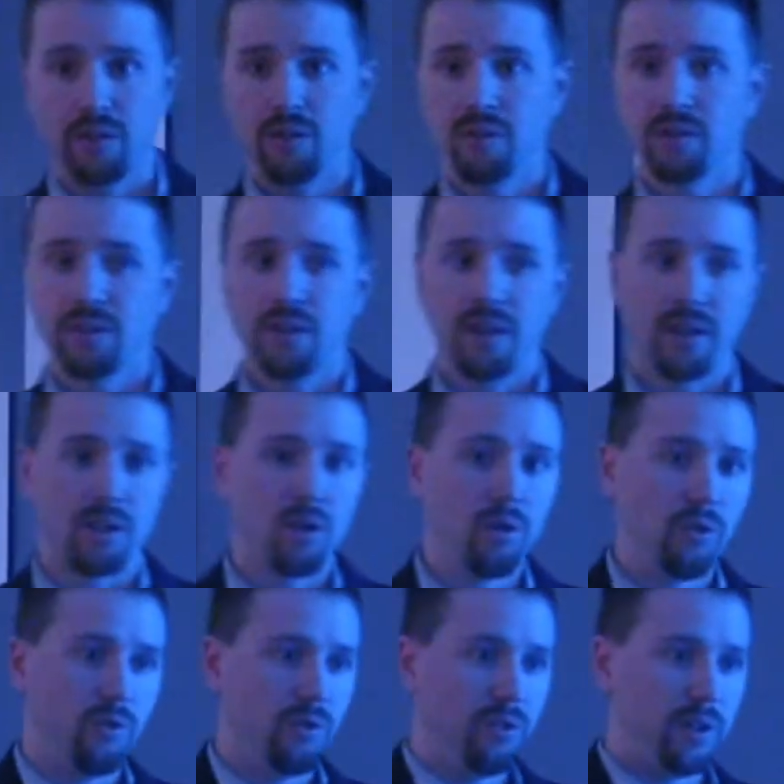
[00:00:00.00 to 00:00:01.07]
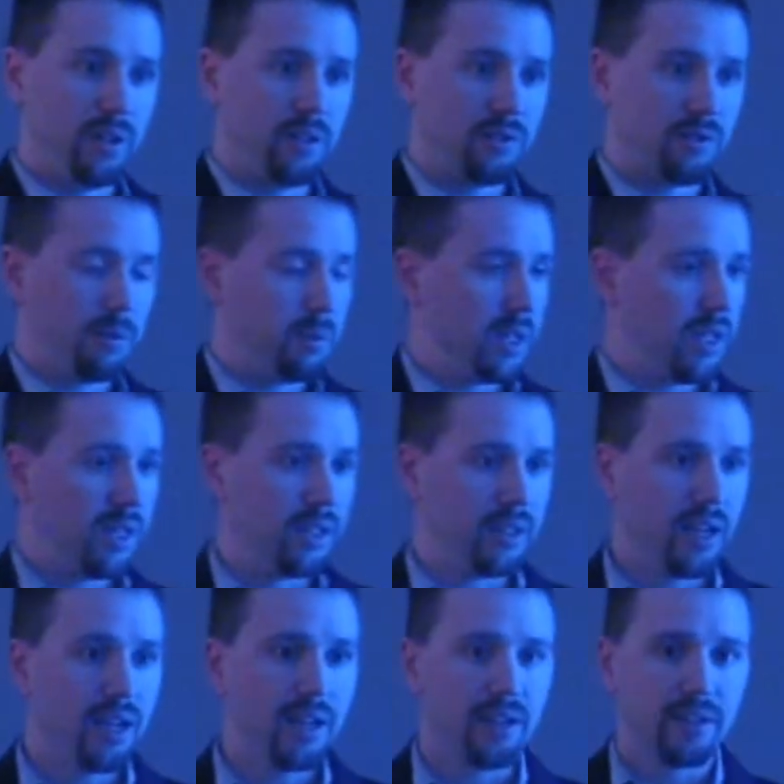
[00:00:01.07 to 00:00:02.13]
There isn't a code freeze from beginning
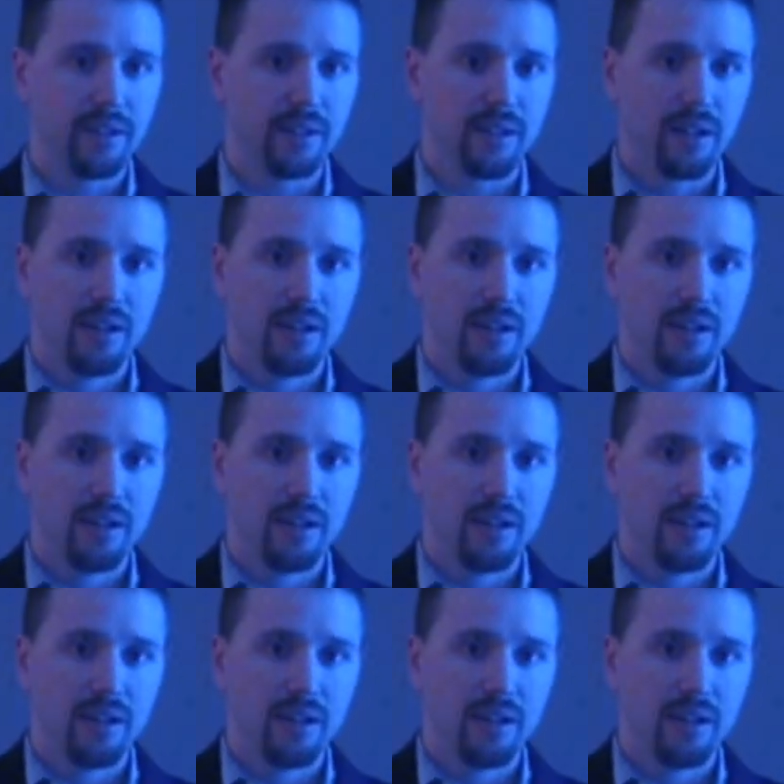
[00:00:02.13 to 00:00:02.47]
to end.